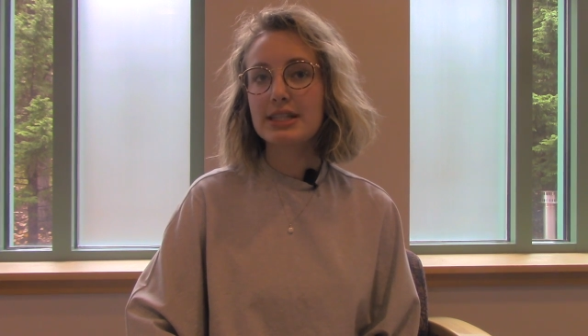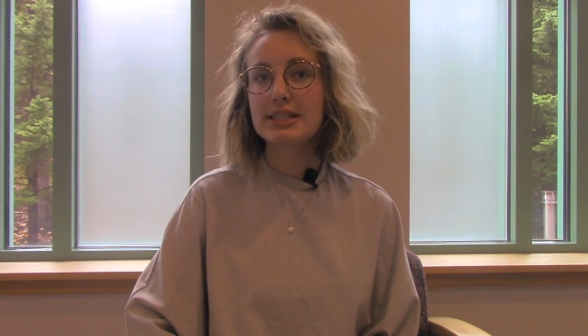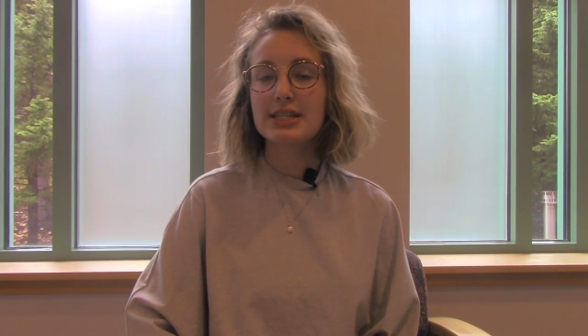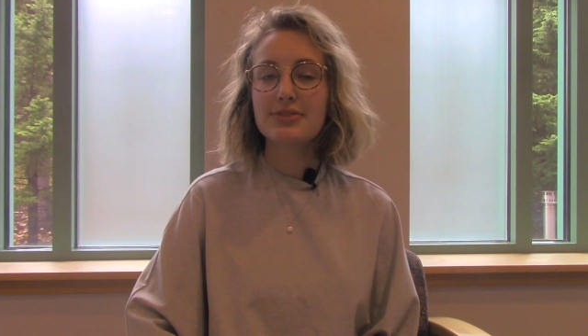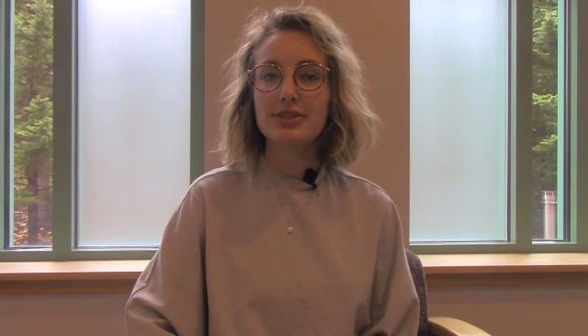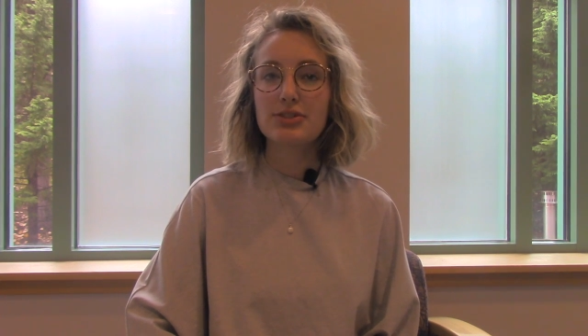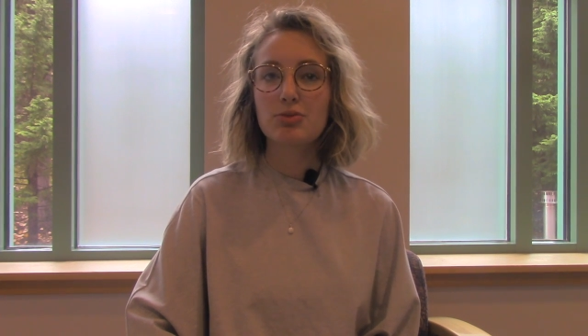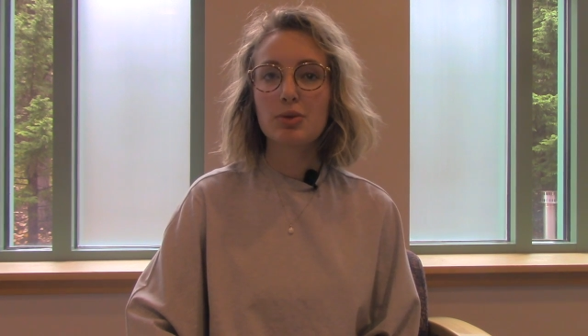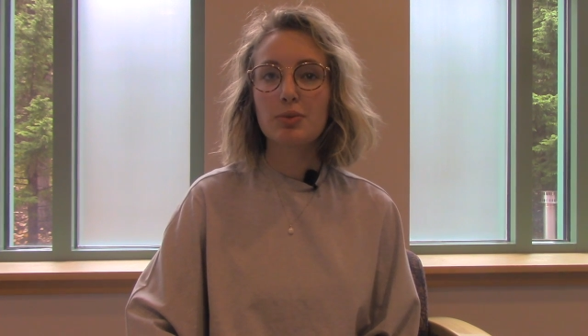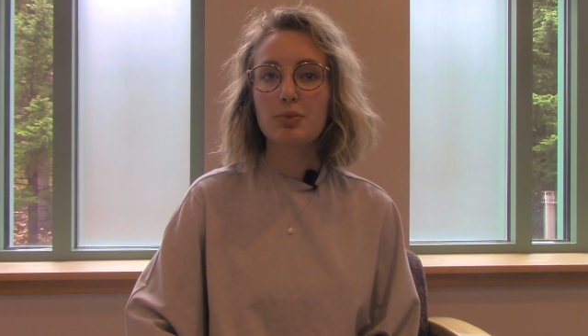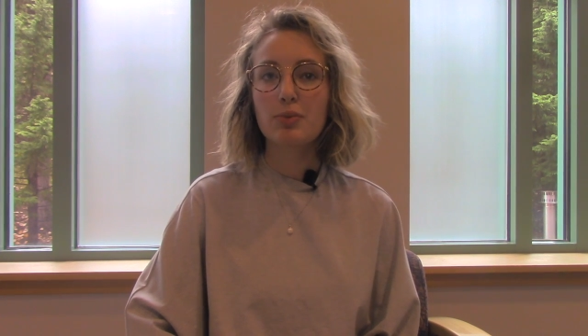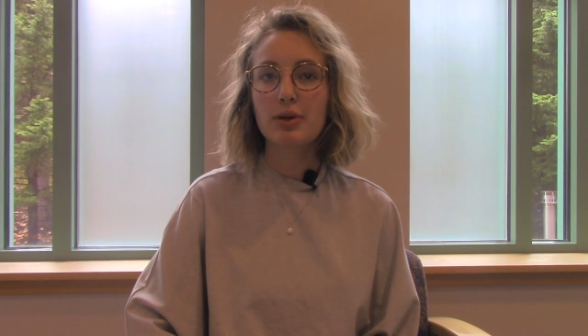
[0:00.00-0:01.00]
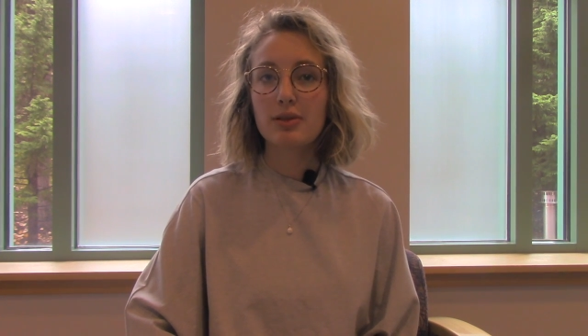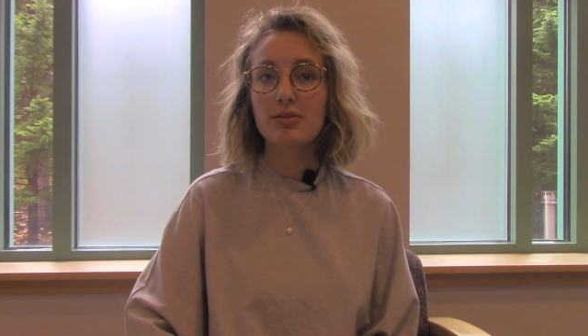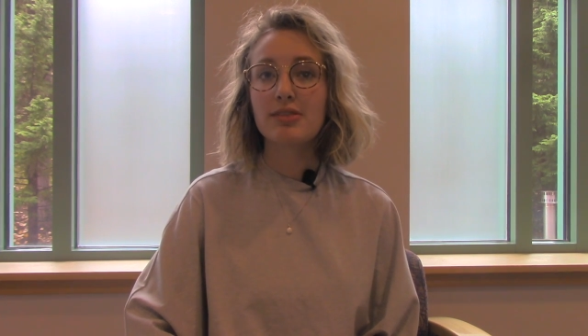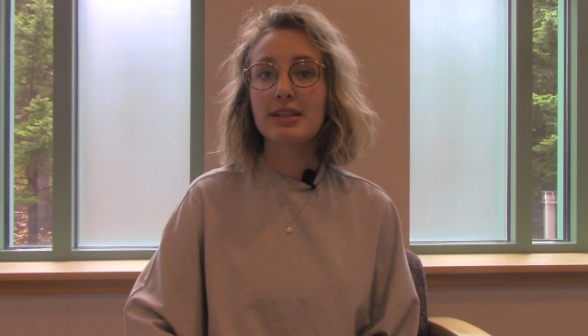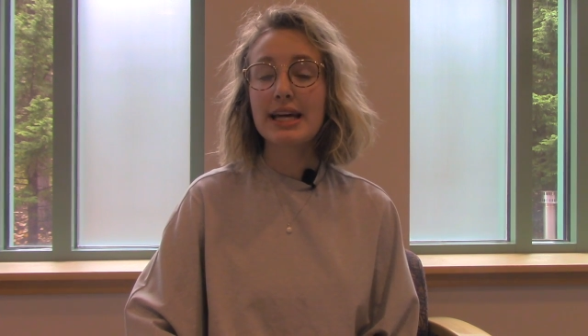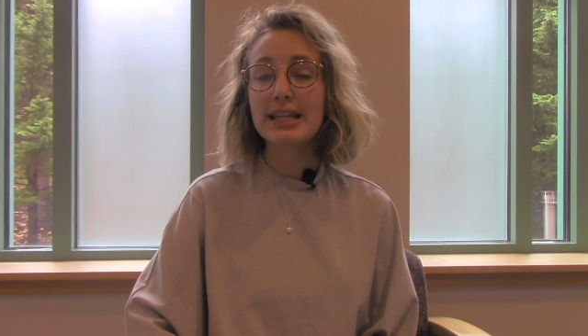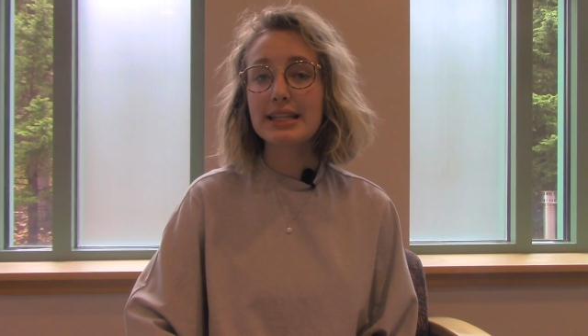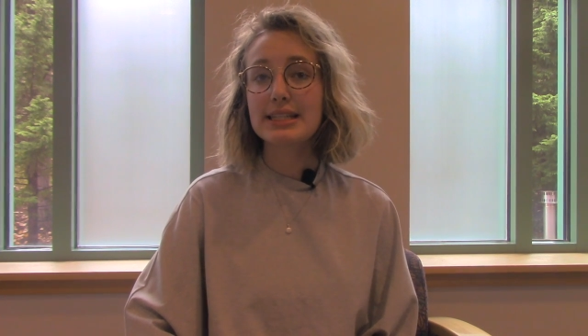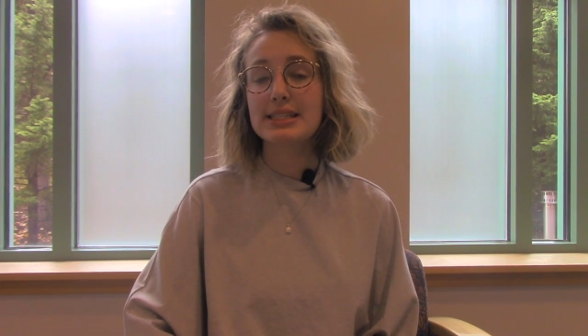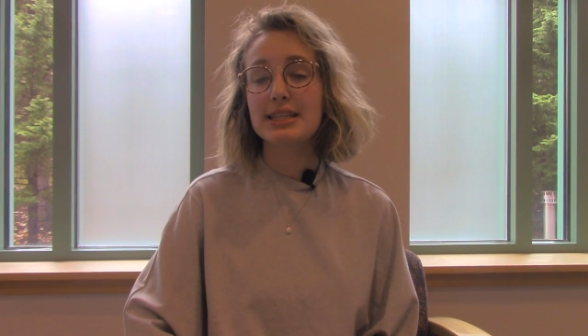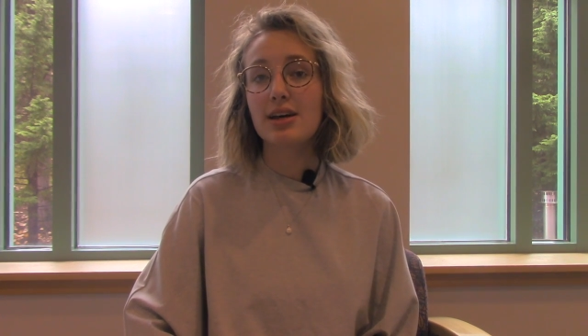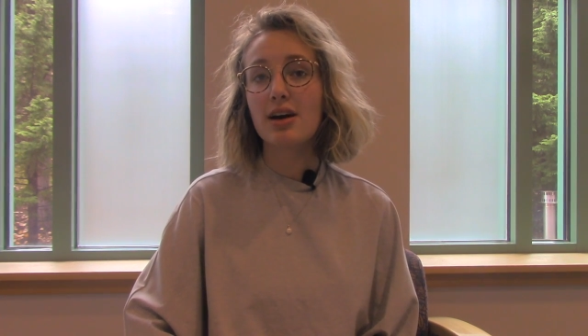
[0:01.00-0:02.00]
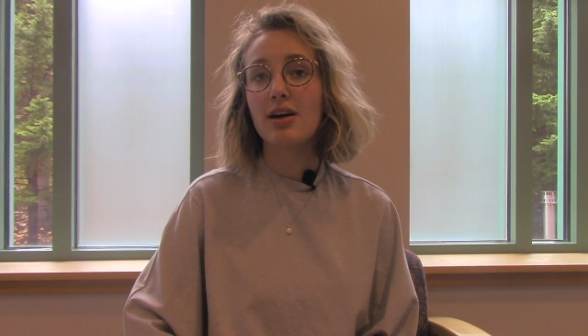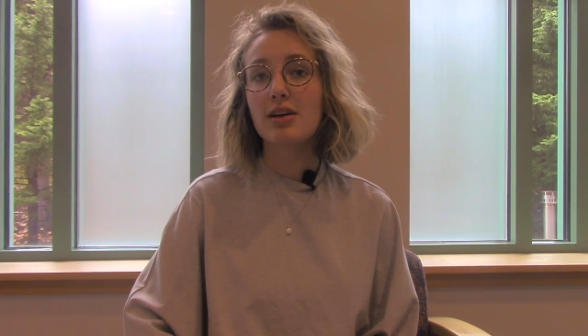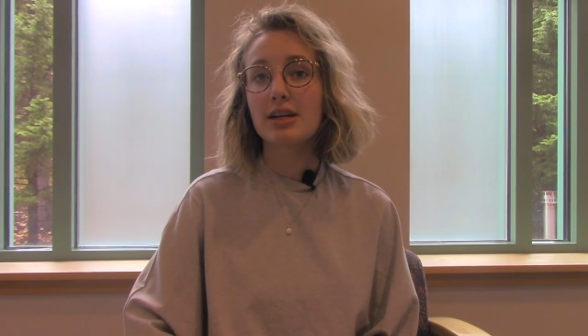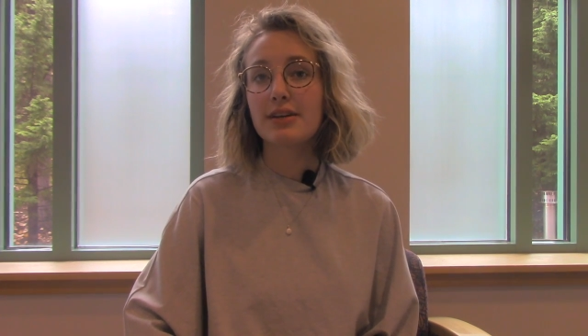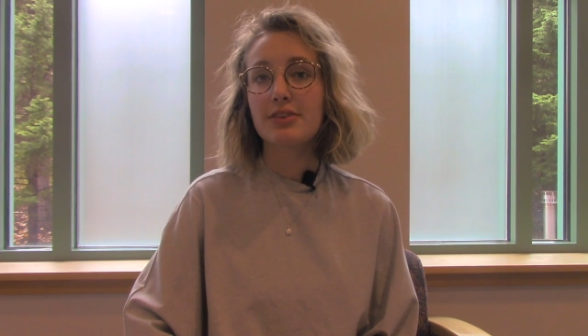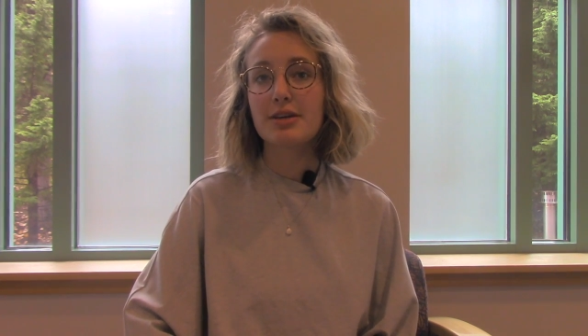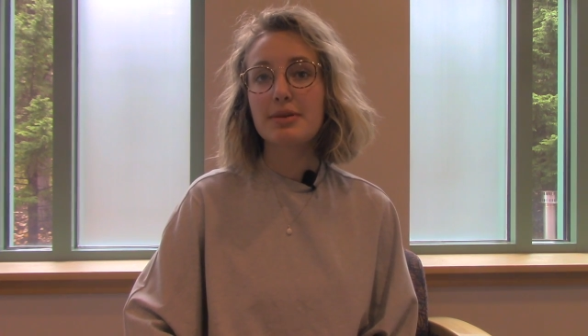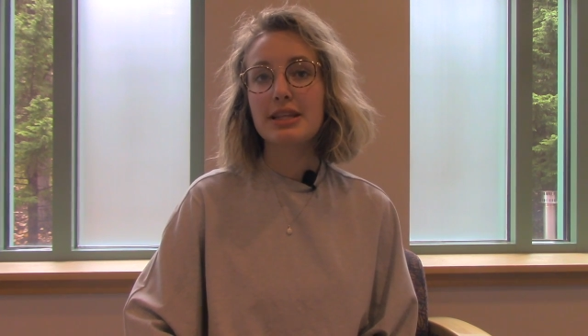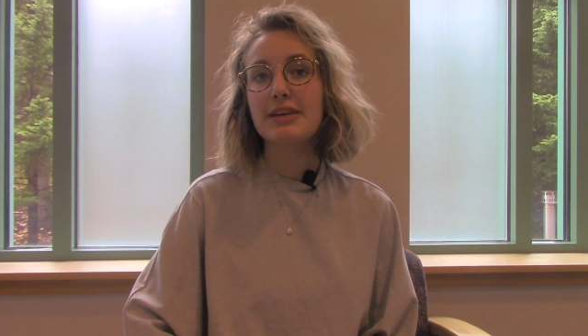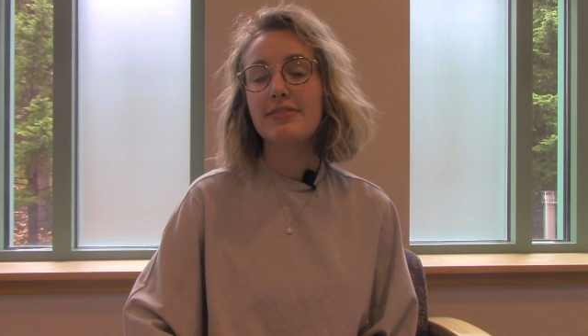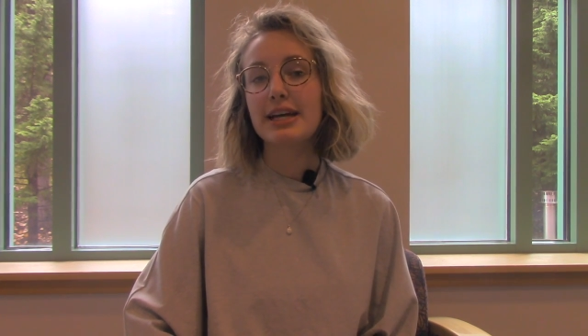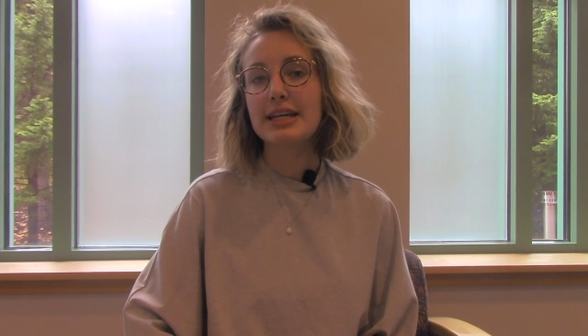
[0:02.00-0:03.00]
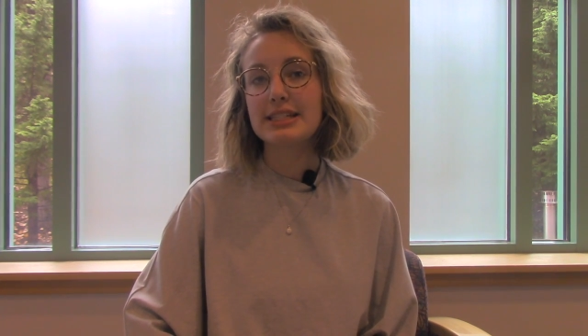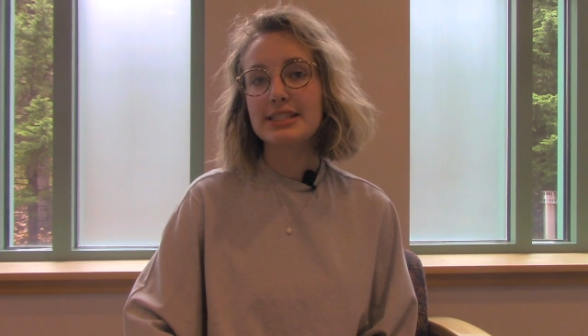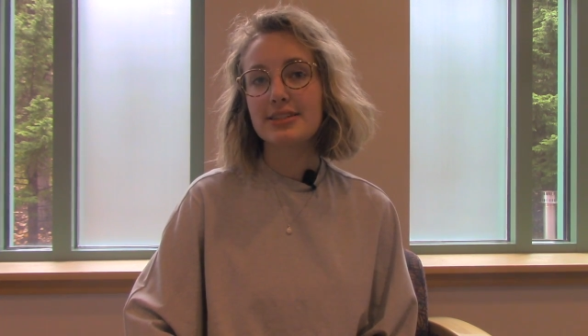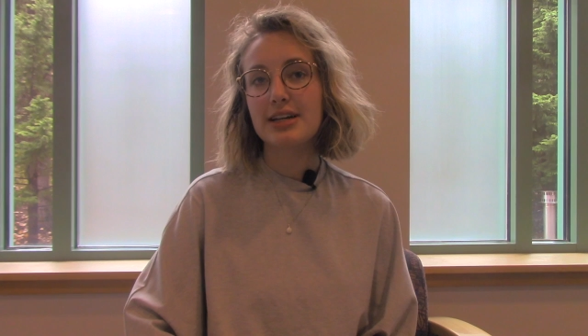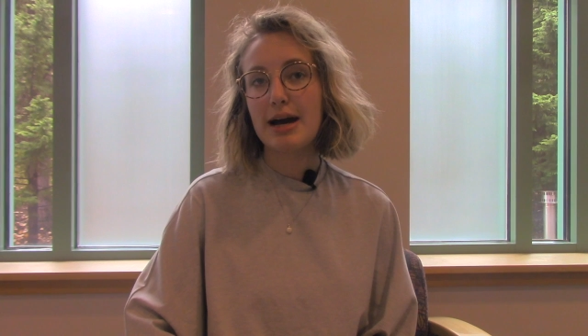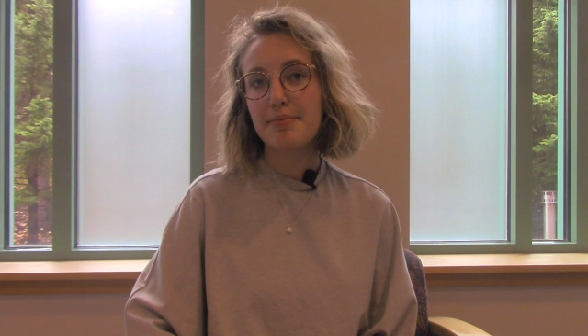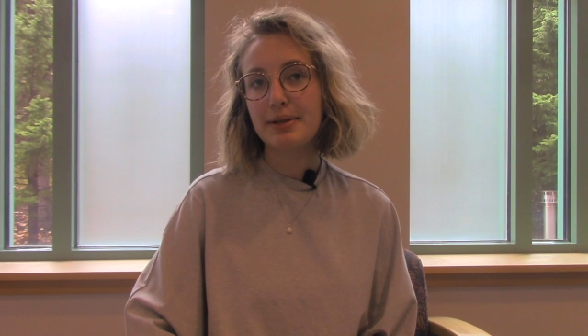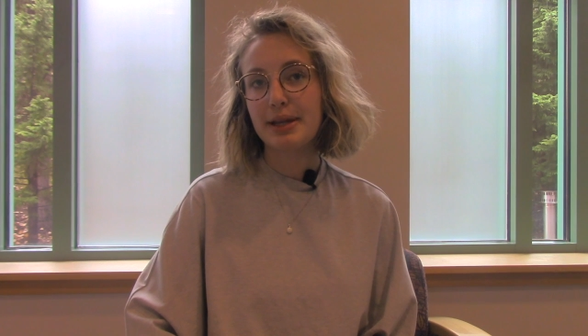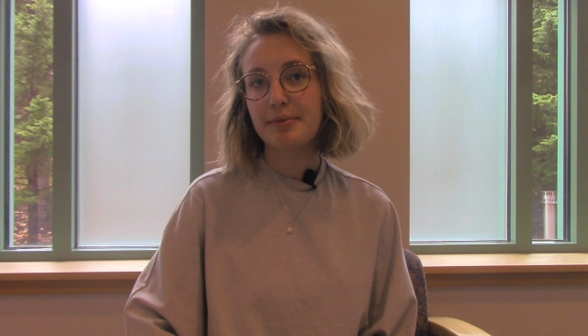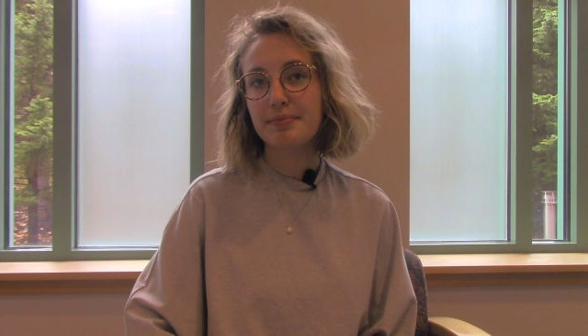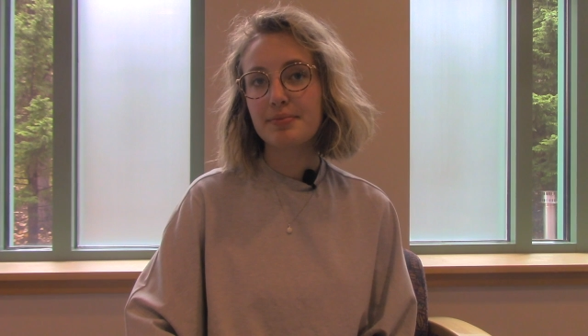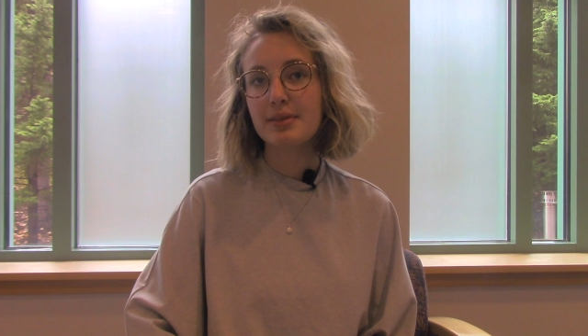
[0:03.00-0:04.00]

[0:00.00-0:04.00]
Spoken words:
he says Rachel will relentlessly call, confirming the event is still happening.